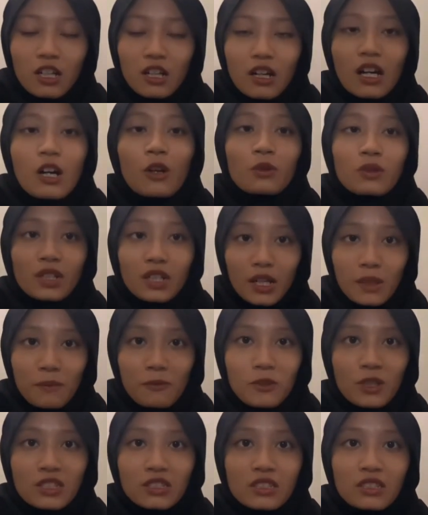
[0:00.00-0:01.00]
outcome
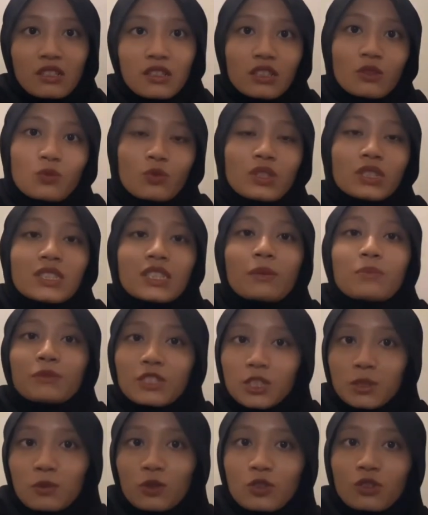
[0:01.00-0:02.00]
when dealing with some
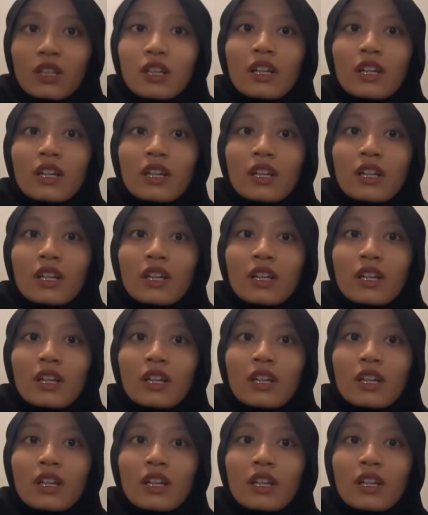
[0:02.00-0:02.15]
dispute.